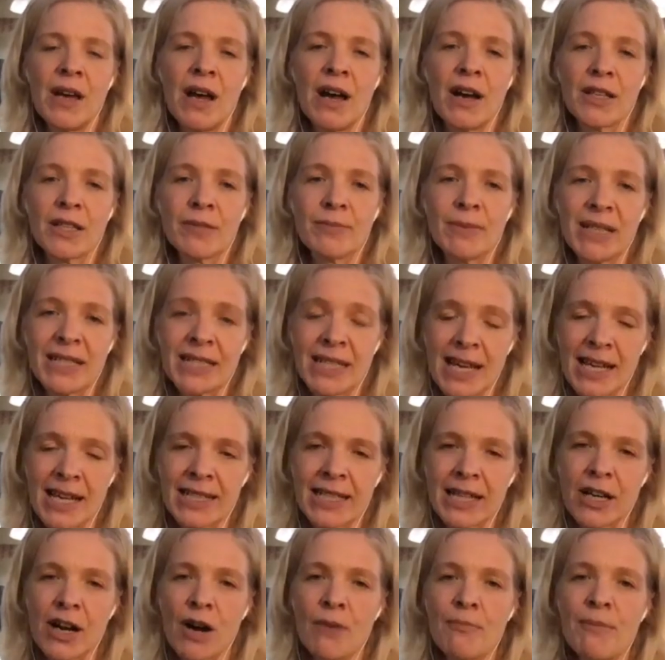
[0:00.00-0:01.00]
us
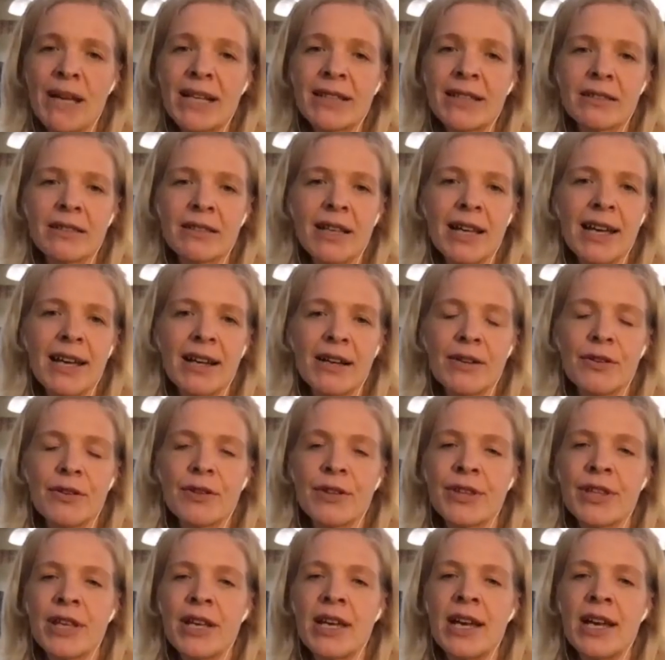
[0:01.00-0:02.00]
maintaining our mental
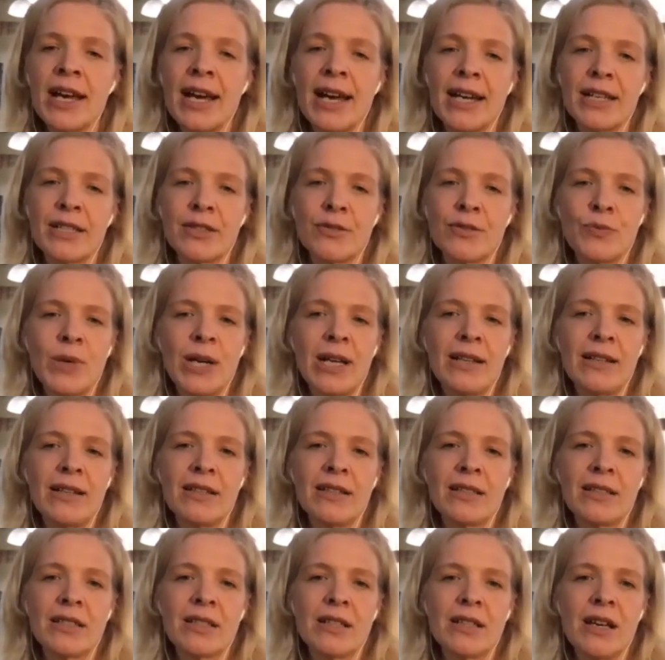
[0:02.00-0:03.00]
health as well
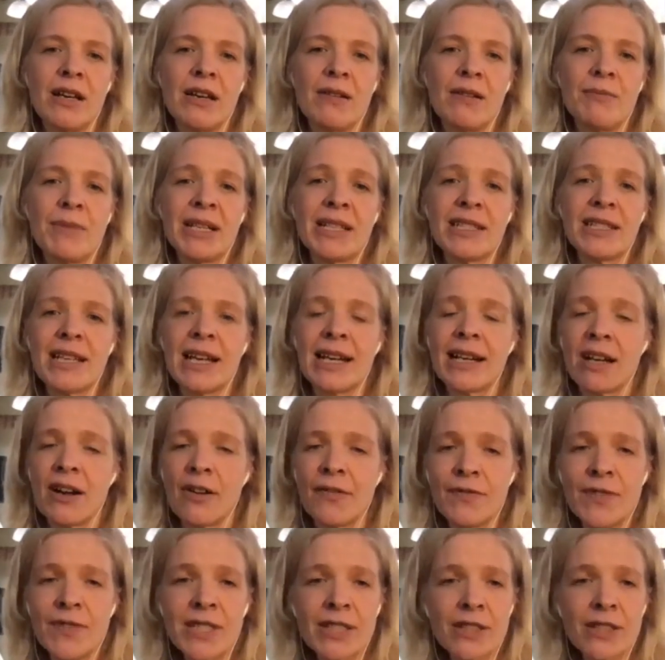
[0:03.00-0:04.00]
as uh, maintain
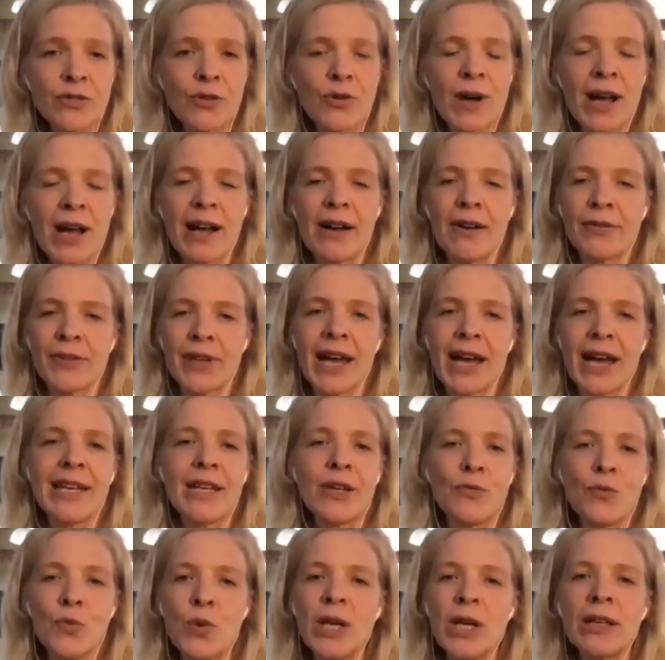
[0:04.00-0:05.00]
our physical health and
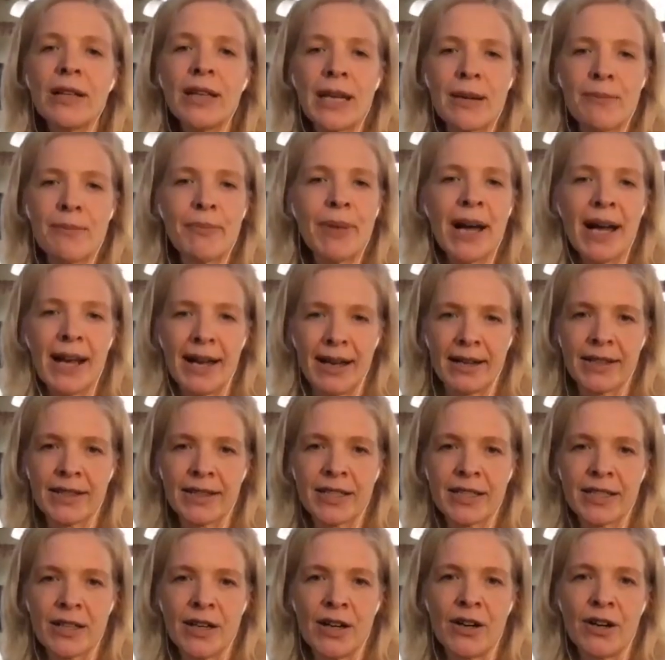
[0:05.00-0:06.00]
it will impact
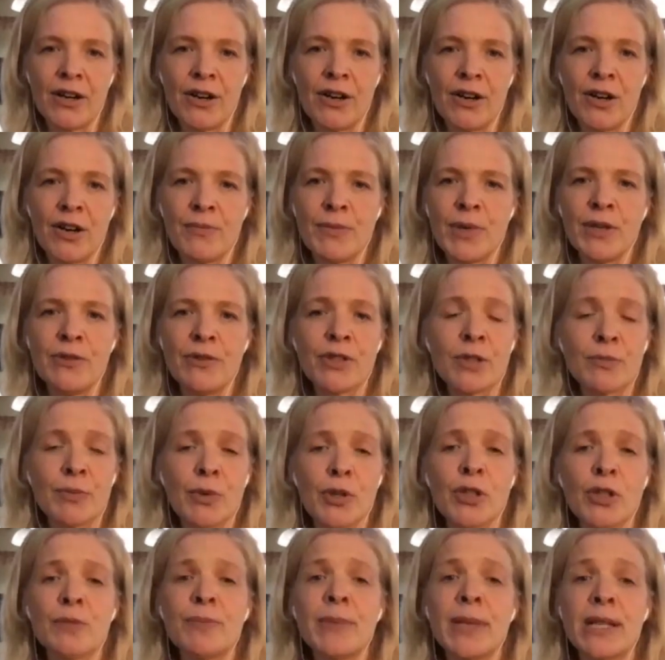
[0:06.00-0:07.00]
our immune
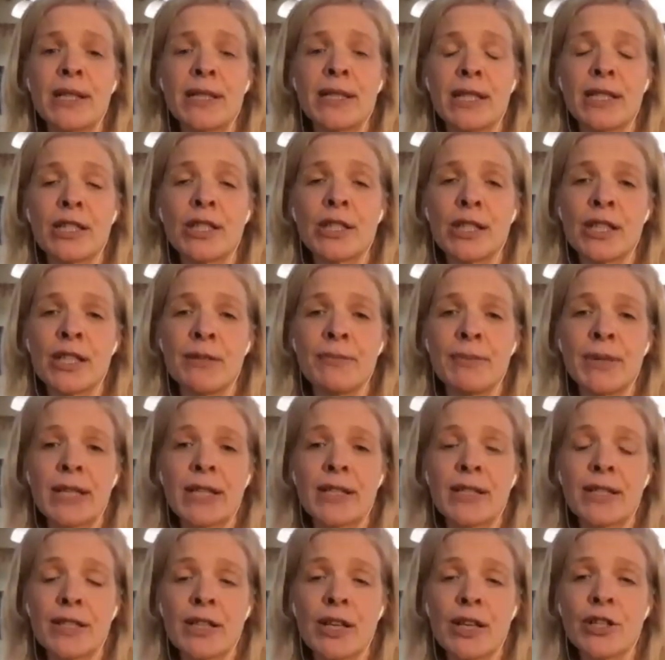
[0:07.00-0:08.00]
response because it's
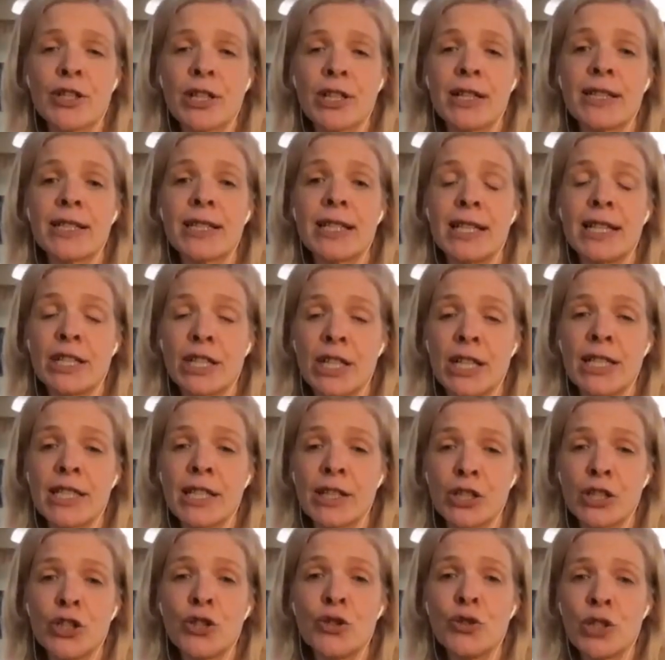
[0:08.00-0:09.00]
because social isolation is
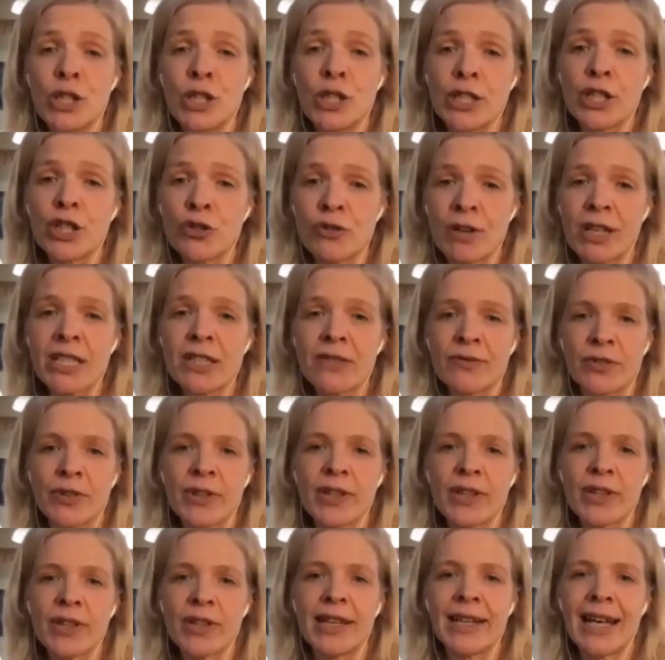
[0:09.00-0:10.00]
a hugely stressful
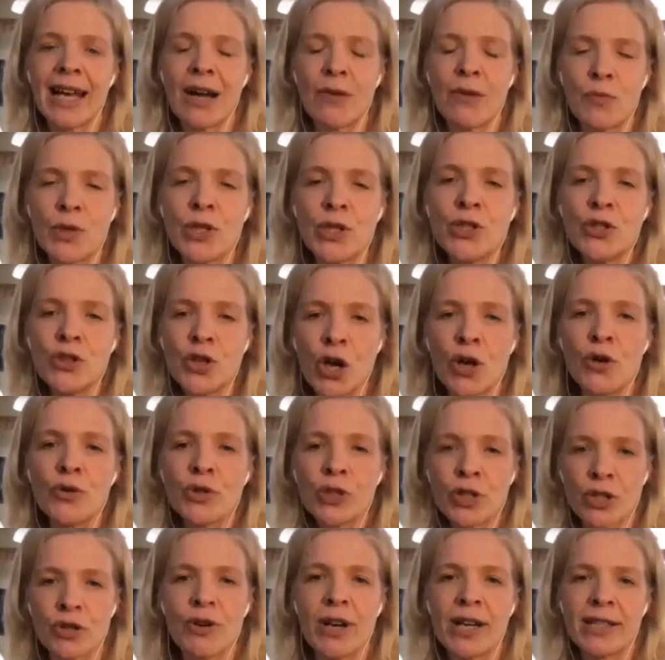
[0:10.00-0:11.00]
thing and we know
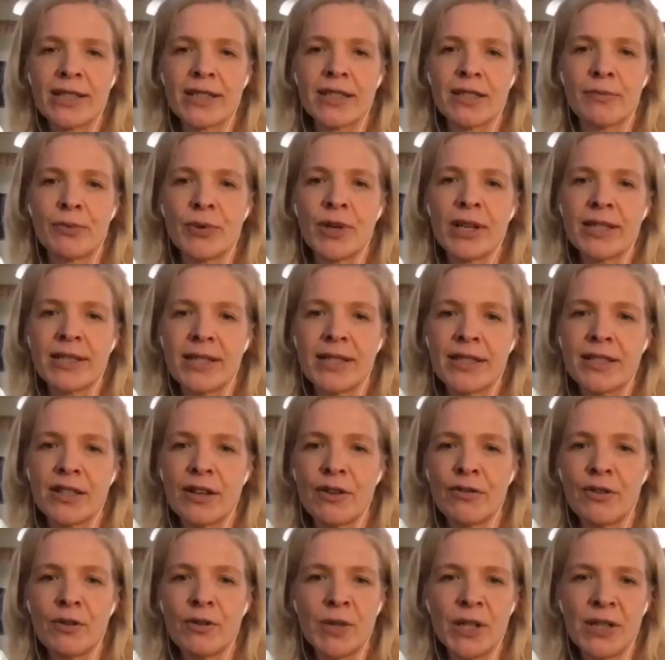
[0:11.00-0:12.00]
stress suppresses
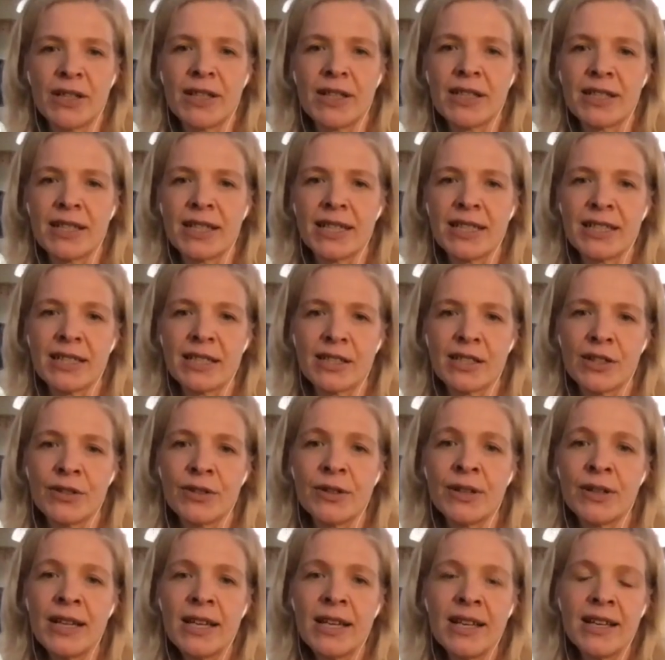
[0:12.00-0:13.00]
our immunity so